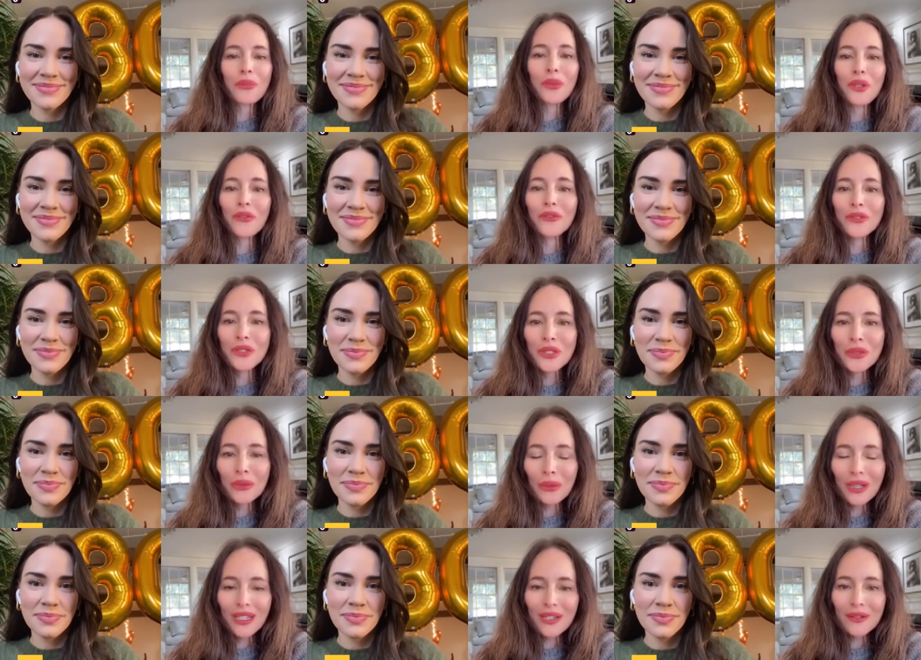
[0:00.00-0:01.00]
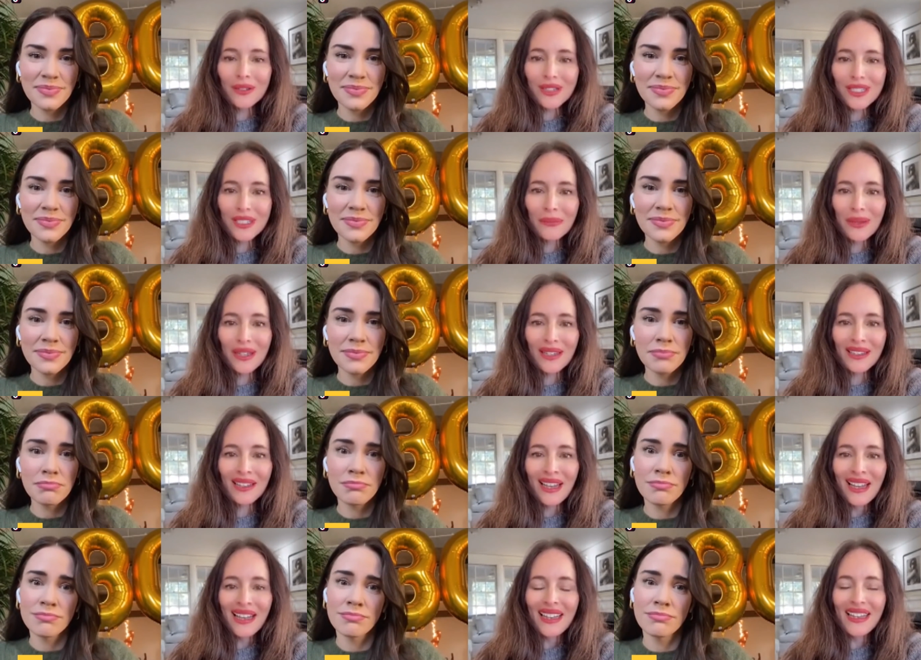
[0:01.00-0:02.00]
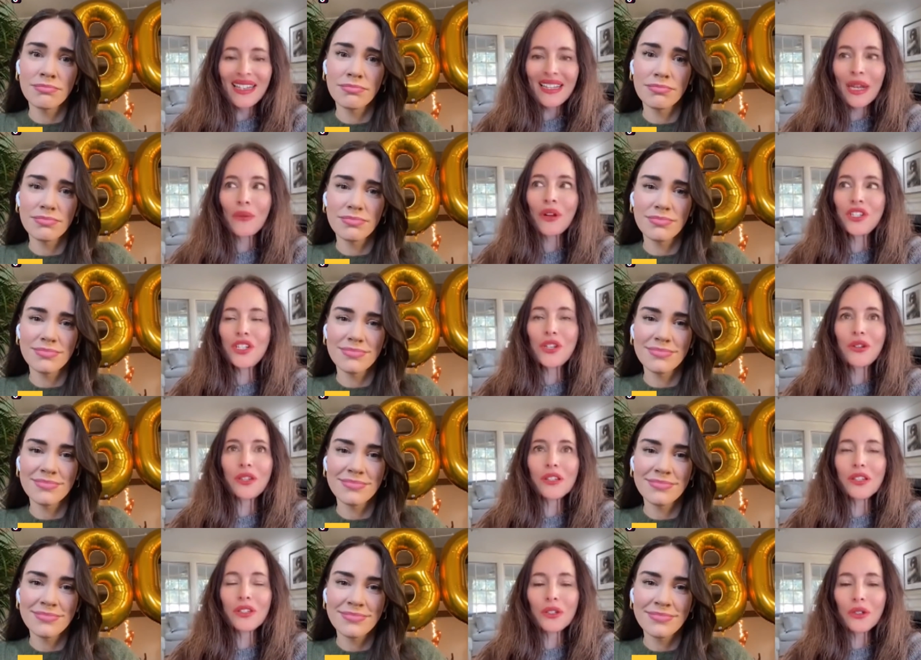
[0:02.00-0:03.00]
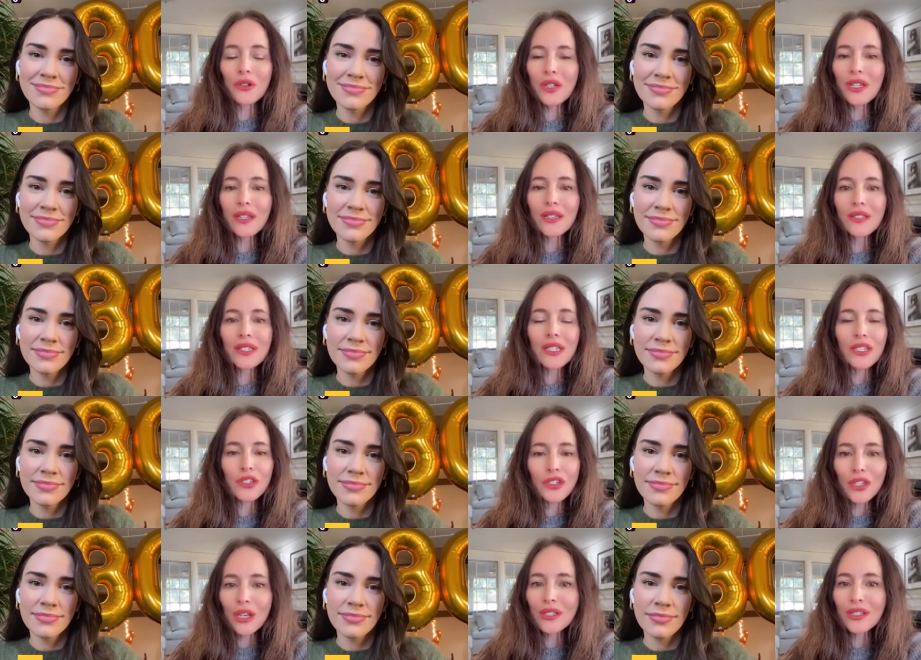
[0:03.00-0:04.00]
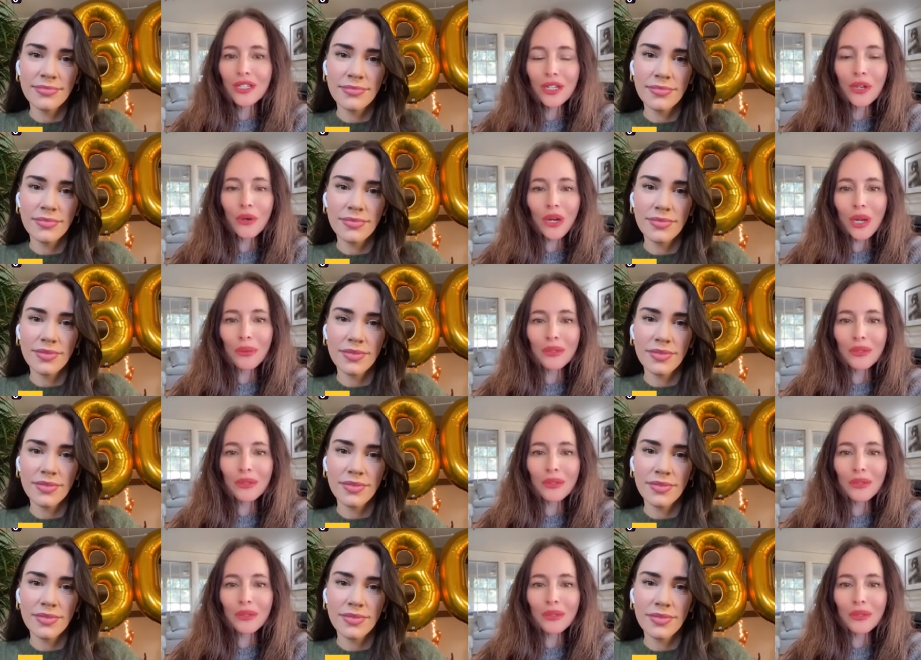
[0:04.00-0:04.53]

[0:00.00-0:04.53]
Speaker 1: Madeline Stowe made me a message as well. Madeline Stowe was one of the best teachers I could